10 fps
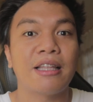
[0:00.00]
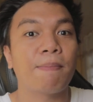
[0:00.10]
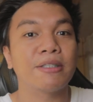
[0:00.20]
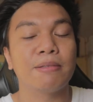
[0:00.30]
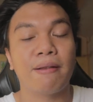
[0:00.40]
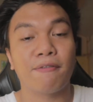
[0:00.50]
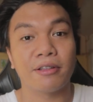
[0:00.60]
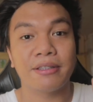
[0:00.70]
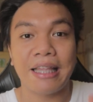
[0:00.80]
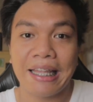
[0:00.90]
Tapos naman
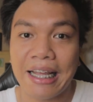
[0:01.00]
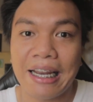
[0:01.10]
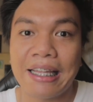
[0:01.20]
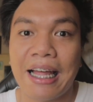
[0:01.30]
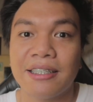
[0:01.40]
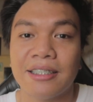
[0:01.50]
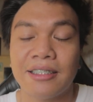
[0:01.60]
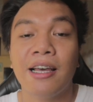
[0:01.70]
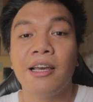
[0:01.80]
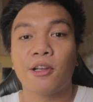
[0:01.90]
for technical
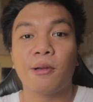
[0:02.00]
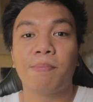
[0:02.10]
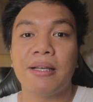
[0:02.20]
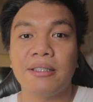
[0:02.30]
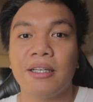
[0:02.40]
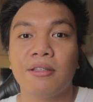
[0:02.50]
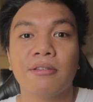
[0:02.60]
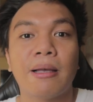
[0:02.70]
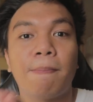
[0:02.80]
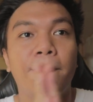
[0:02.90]
analysis, you're basing
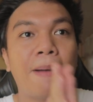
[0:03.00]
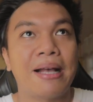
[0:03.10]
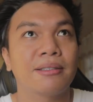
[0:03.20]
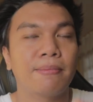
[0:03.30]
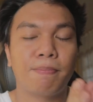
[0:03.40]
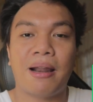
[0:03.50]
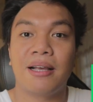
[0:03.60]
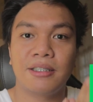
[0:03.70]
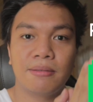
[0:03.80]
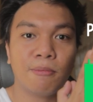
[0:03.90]
dun sa past
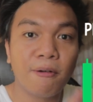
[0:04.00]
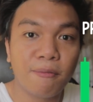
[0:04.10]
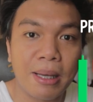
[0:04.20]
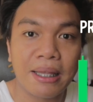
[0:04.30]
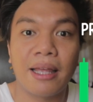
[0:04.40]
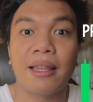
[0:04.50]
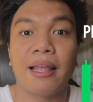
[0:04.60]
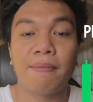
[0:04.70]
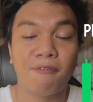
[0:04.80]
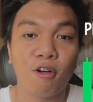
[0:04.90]
price movement and
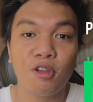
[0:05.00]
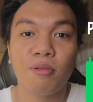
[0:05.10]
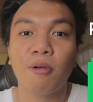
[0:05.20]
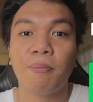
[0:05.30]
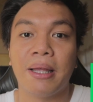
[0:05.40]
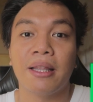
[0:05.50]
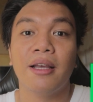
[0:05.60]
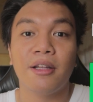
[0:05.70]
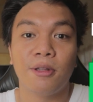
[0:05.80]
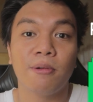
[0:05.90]
volume movement
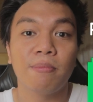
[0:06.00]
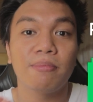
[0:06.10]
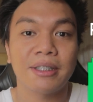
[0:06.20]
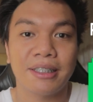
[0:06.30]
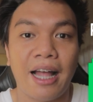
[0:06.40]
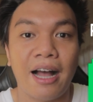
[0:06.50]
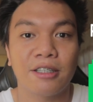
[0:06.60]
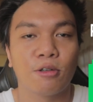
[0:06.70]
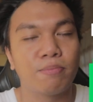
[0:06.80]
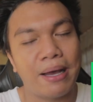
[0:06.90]
ng stock.
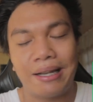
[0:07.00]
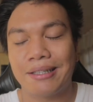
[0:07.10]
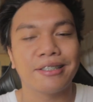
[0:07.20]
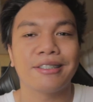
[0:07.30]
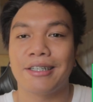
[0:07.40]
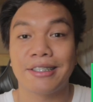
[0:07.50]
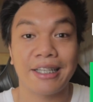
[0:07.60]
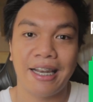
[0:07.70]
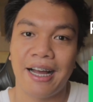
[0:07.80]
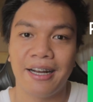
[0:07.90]
So parang nag-charge
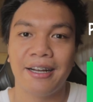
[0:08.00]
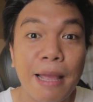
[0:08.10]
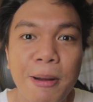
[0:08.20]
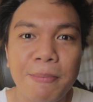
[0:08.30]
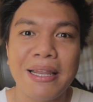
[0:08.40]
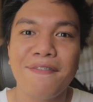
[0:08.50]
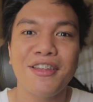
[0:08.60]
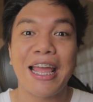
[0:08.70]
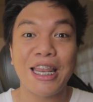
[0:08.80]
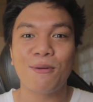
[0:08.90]
ka lang. Never believe
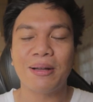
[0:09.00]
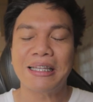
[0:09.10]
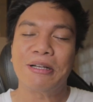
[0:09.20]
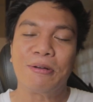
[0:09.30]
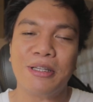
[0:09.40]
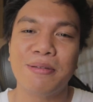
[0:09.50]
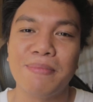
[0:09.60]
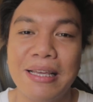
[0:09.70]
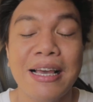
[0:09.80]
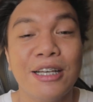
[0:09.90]
in anyone including
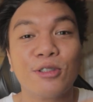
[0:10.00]
me.